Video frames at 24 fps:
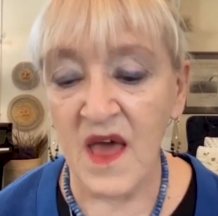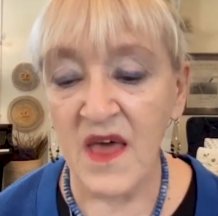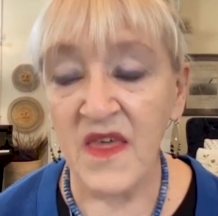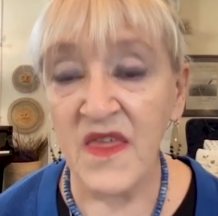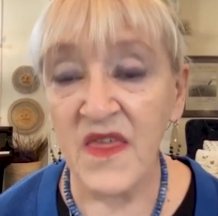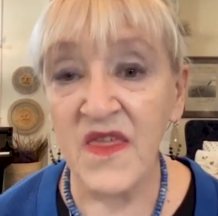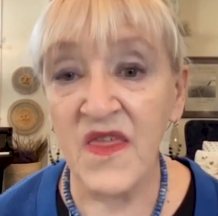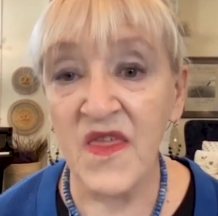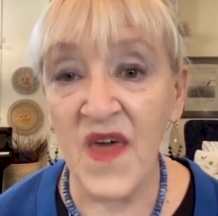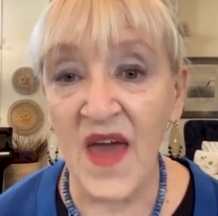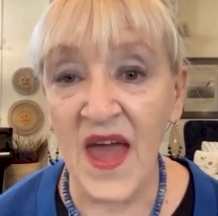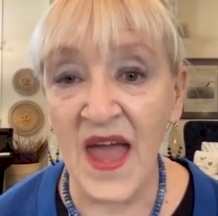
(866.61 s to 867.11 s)

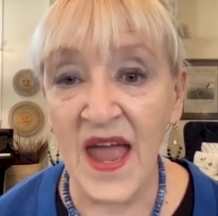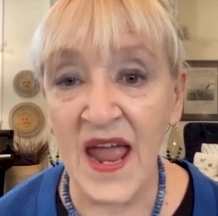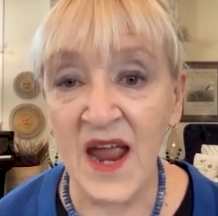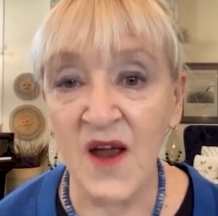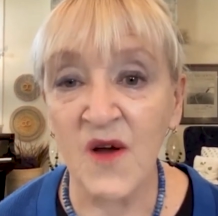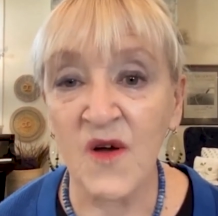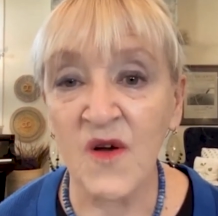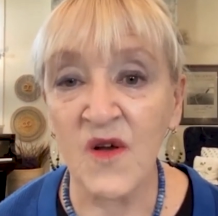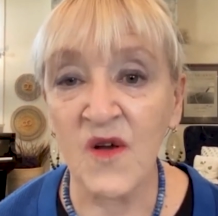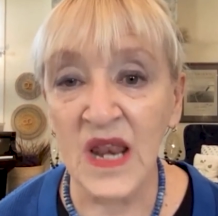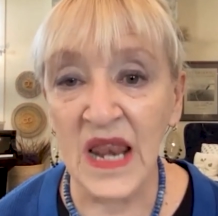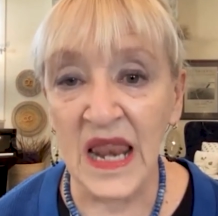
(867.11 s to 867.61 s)

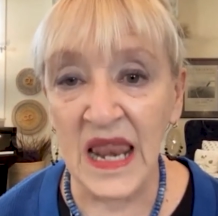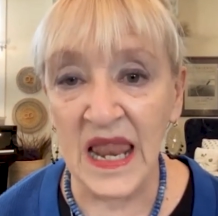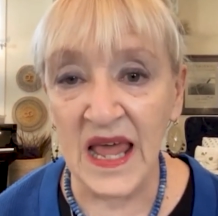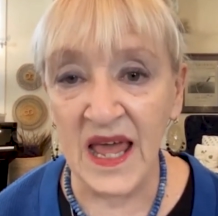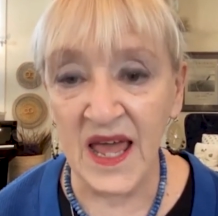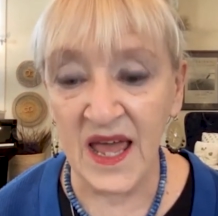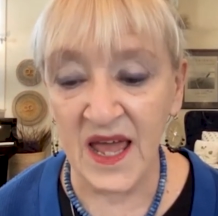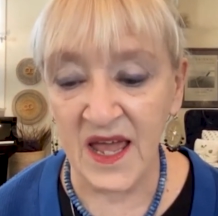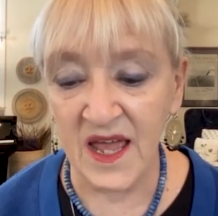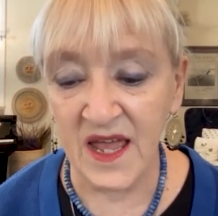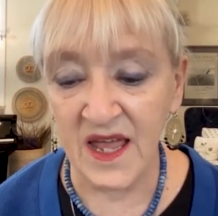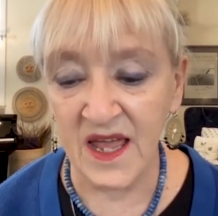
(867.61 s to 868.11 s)
There
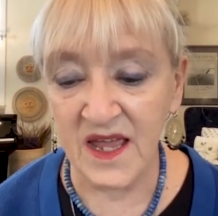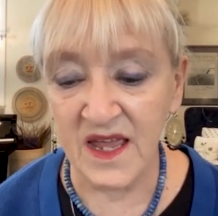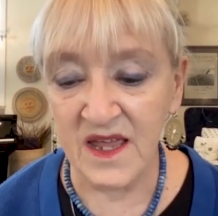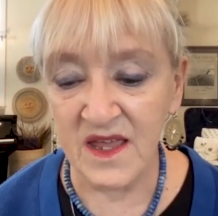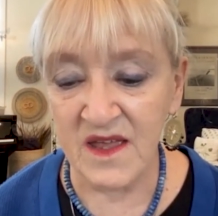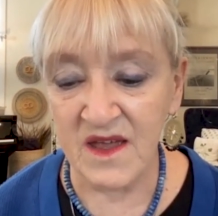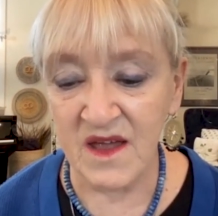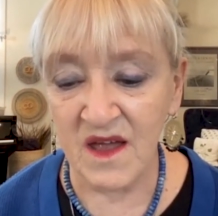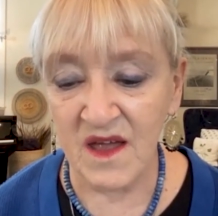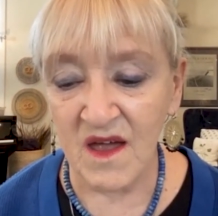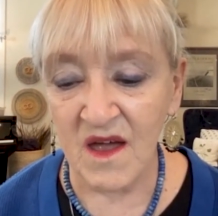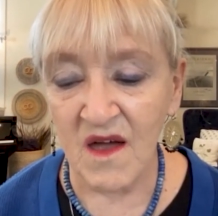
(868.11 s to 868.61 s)
lay
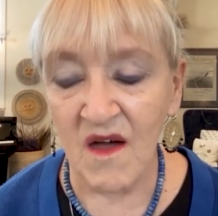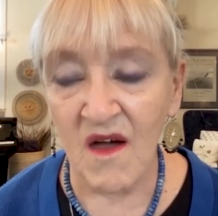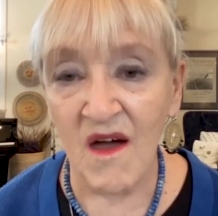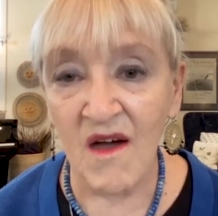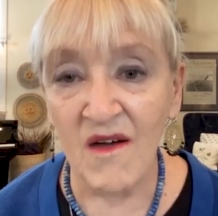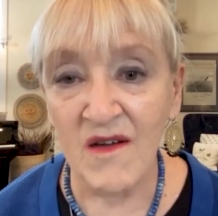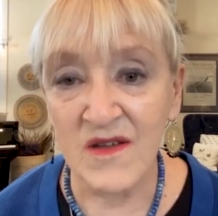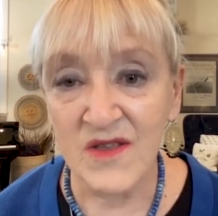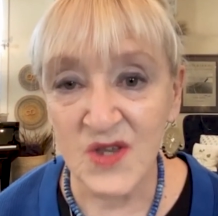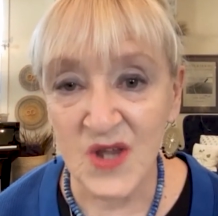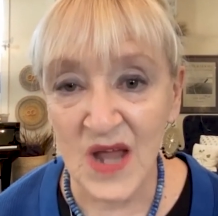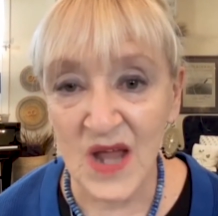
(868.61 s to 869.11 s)

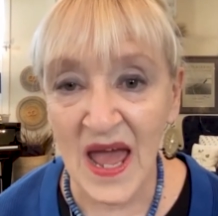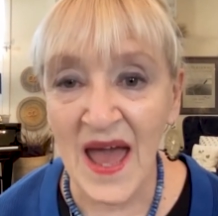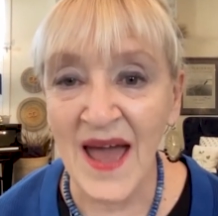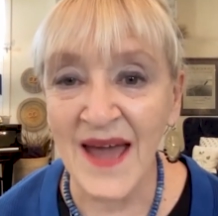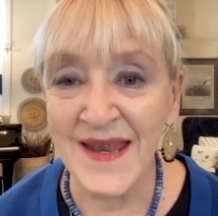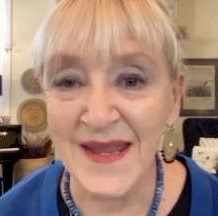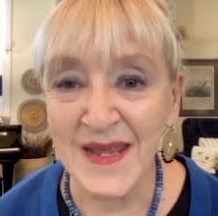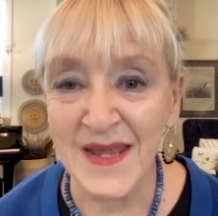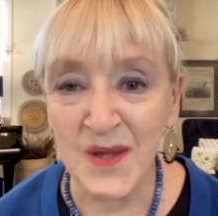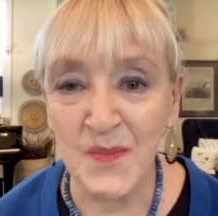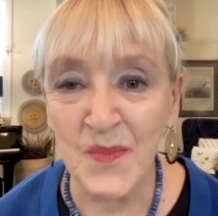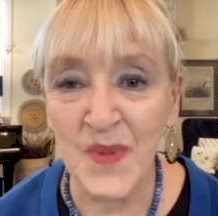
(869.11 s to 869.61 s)
a
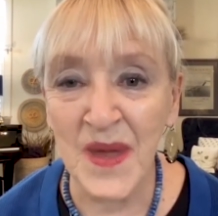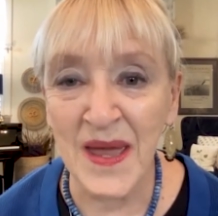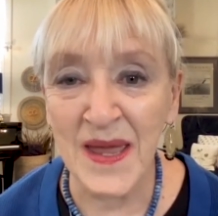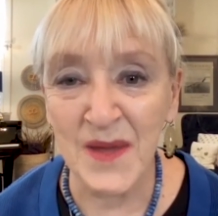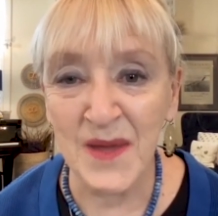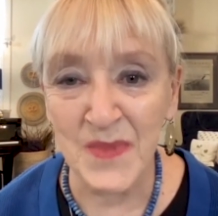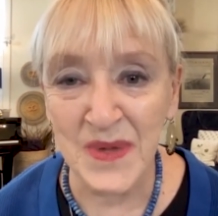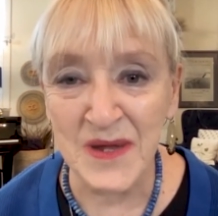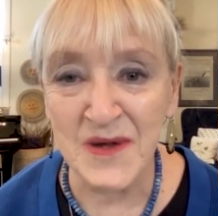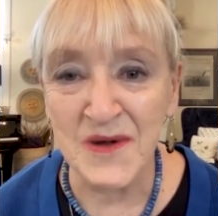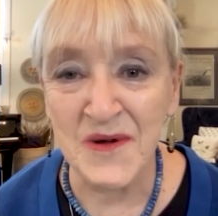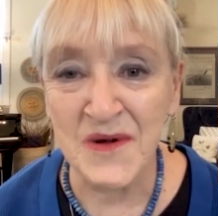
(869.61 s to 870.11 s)
tiny
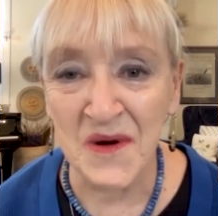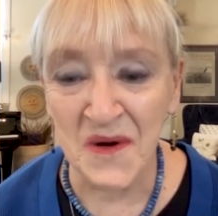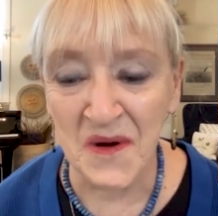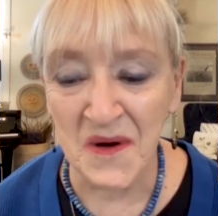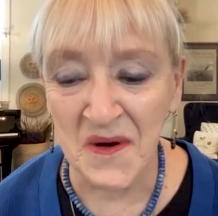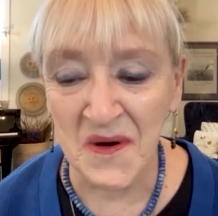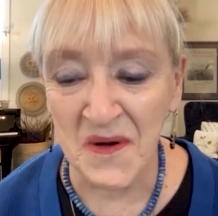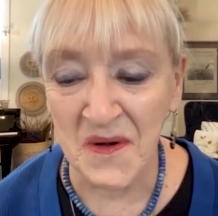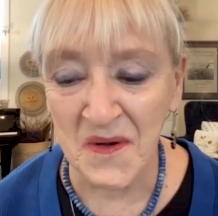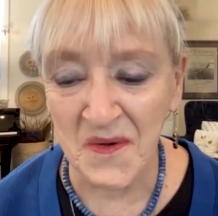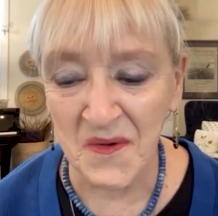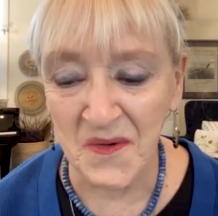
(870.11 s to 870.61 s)
baby
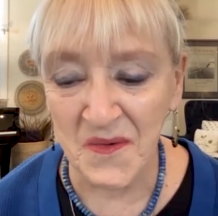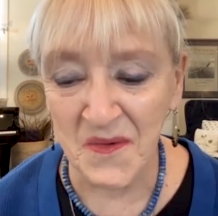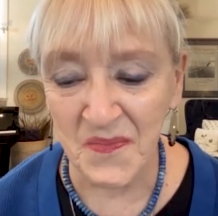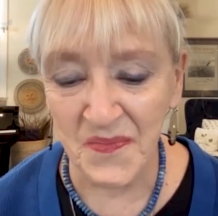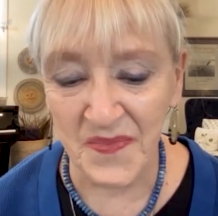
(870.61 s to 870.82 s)
girl,